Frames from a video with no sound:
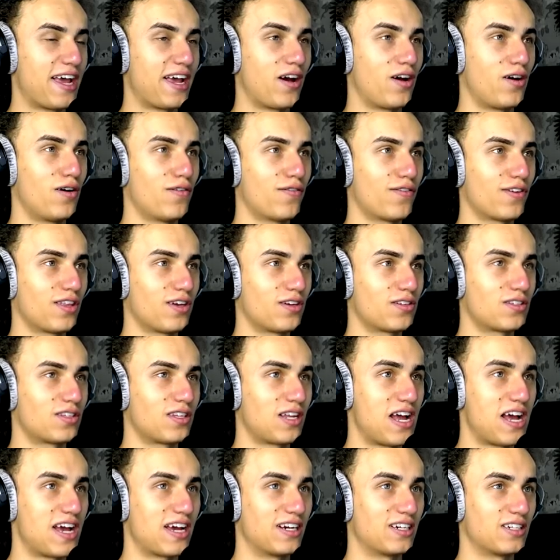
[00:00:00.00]
fly over those
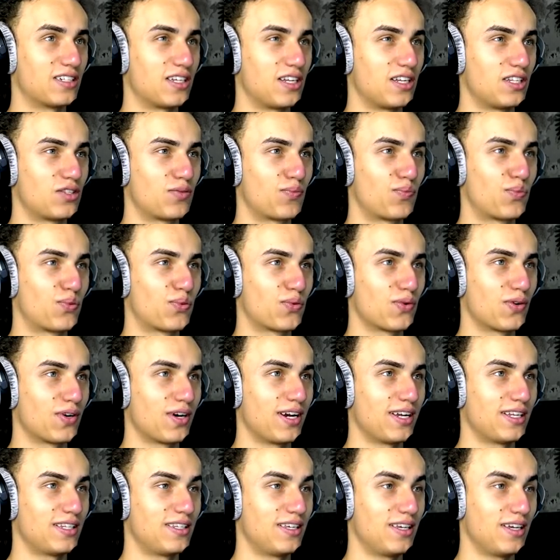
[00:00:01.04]
tires. It's right, pretty
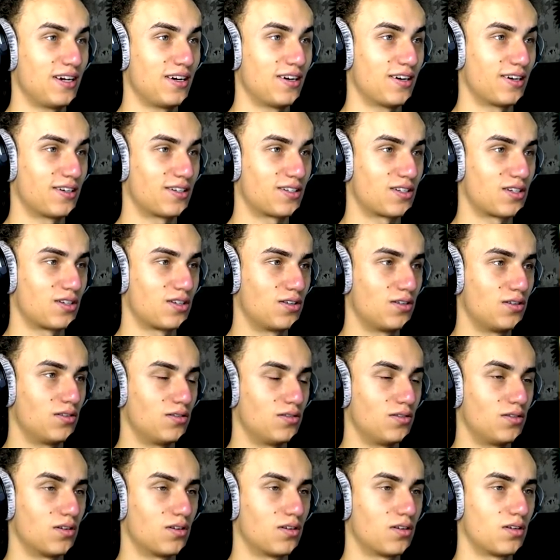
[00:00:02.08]
today, hard to do.
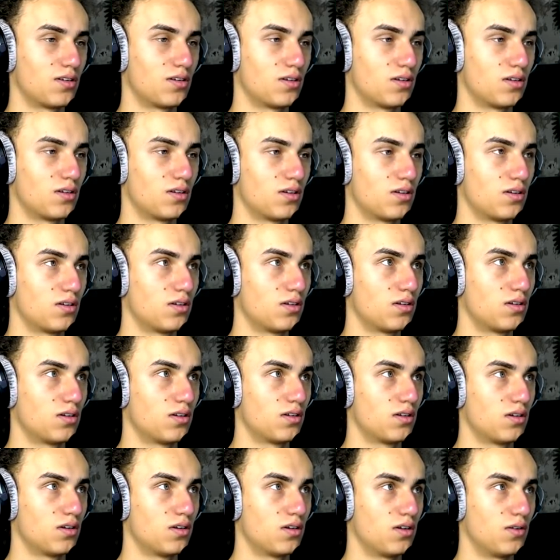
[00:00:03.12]
They're the Angry Birds,
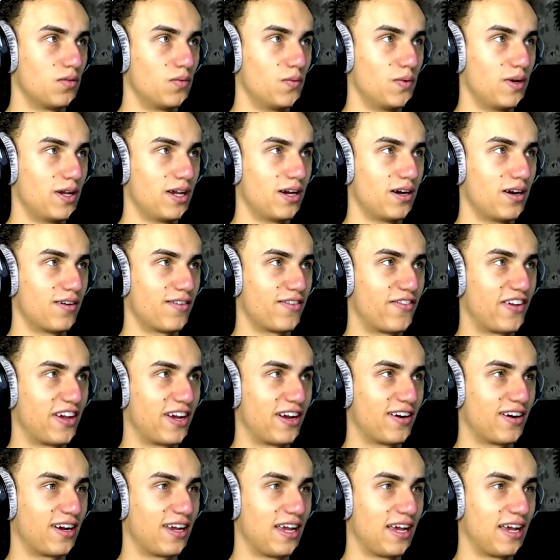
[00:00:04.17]
not me. We are Josh.
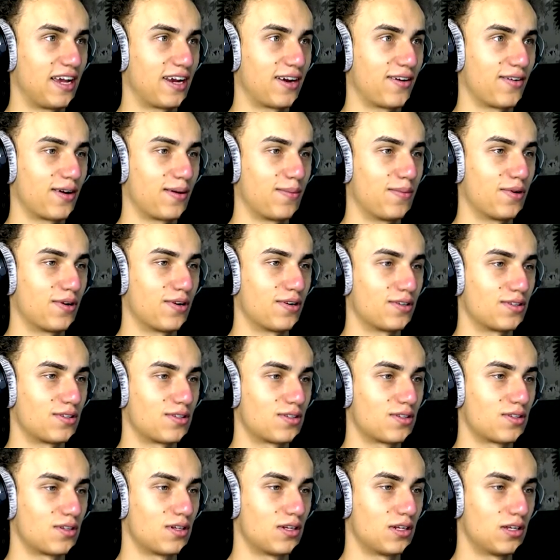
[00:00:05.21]
very Angry
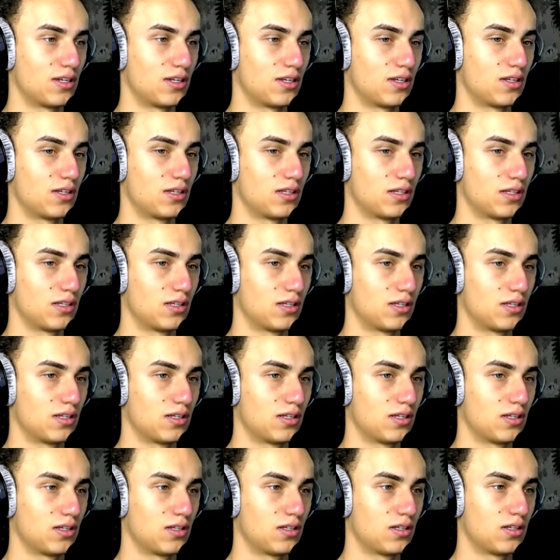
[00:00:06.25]
Birds. Well, why is this
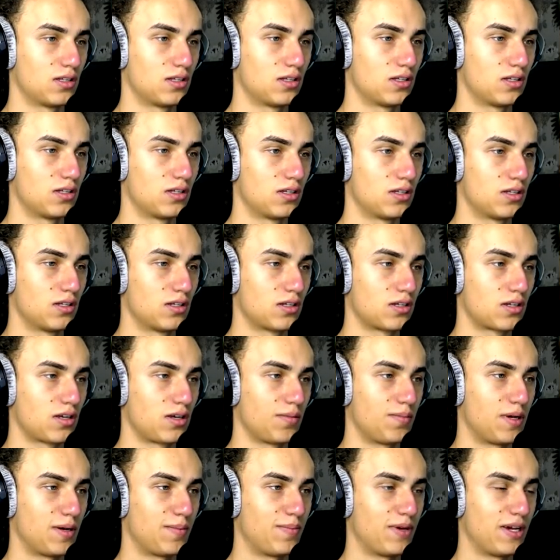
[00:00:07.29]
starting bit?
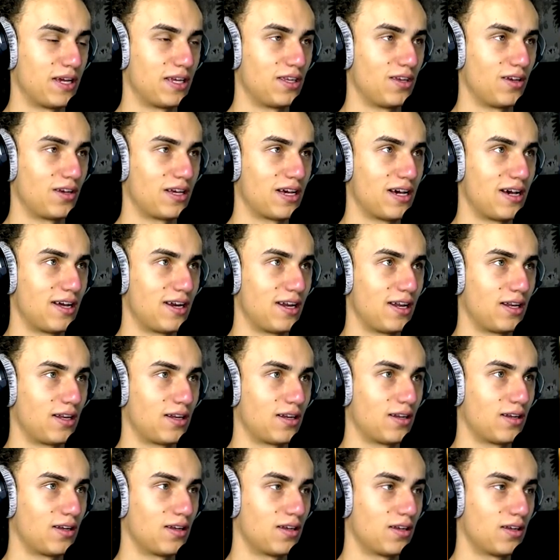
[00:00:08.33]
Come on, Ben, you got it.
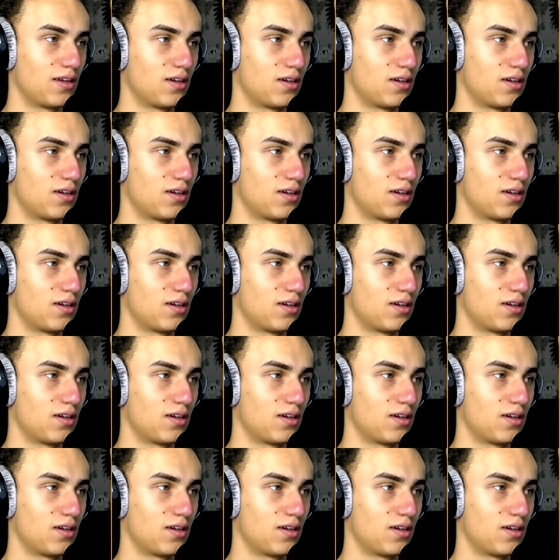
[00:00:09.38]
These.